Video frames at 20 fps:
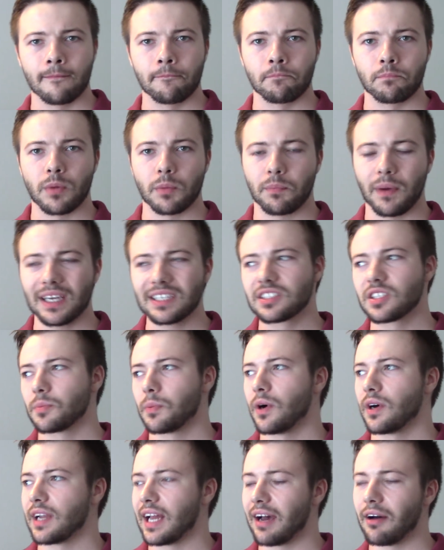But based
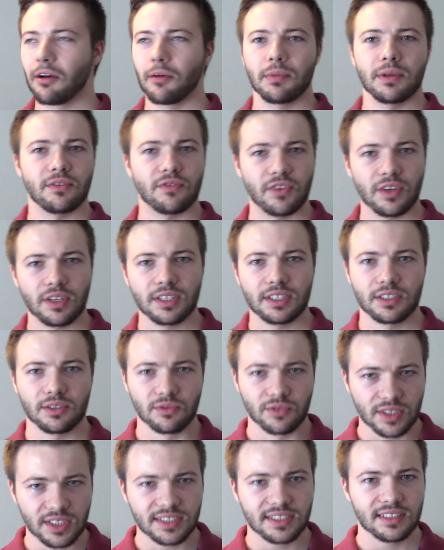upon how I've been feeling
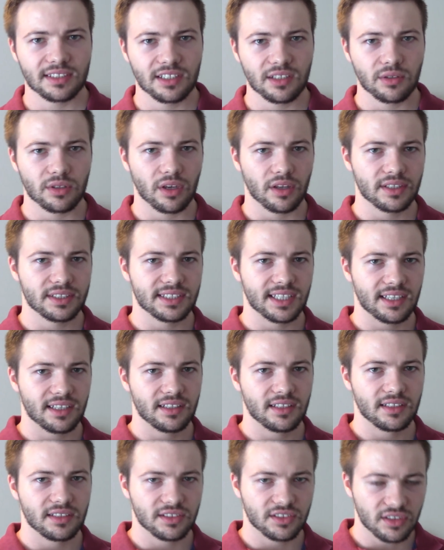recently with all this
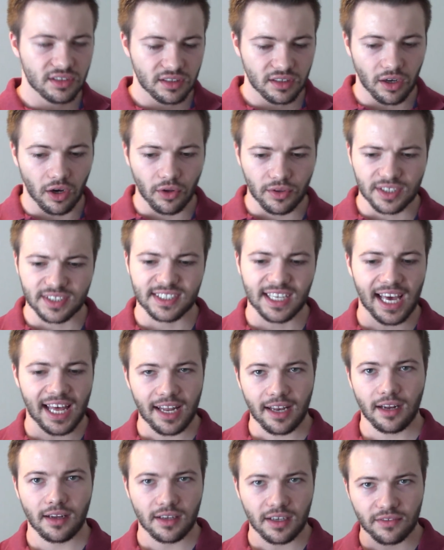
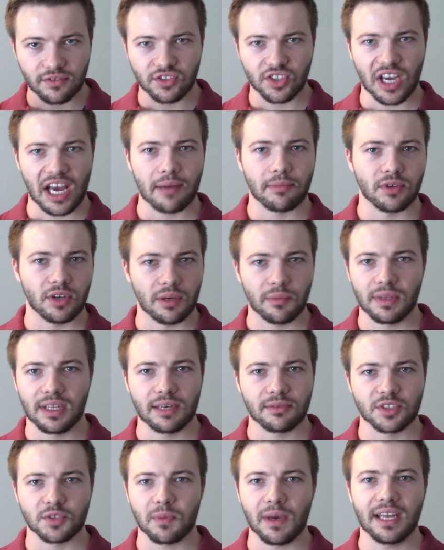editing of chapter, I mean,
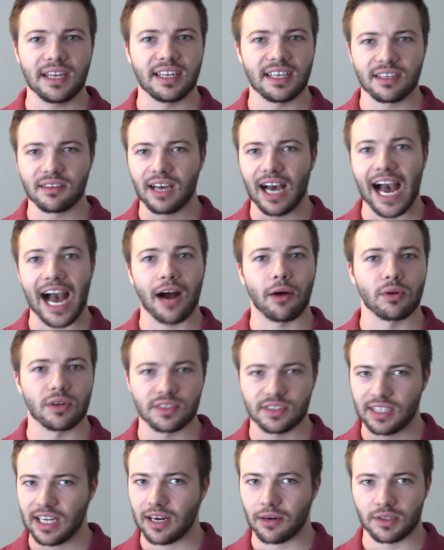I'm spending
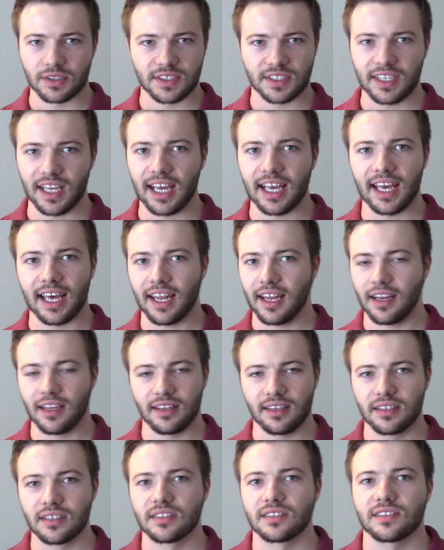hours and hours a day
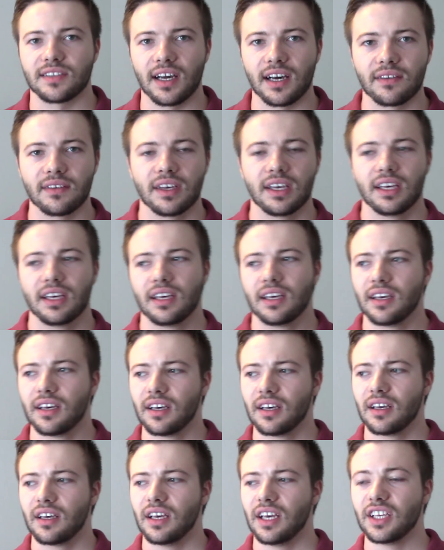editing this stuff.
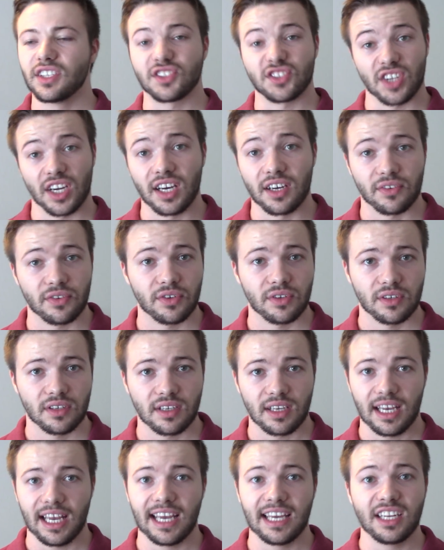It's tough,
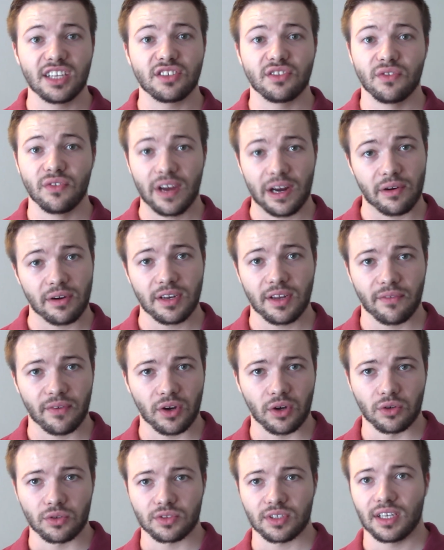and it's very
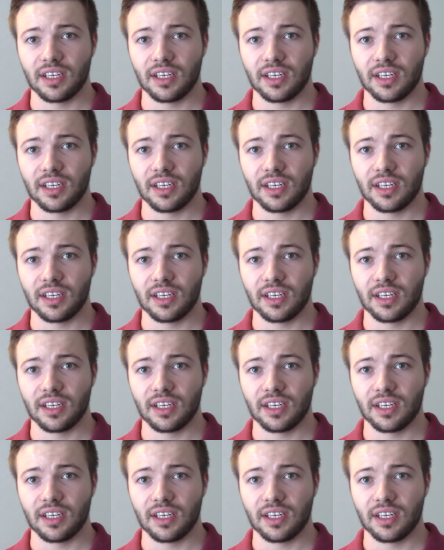difficult.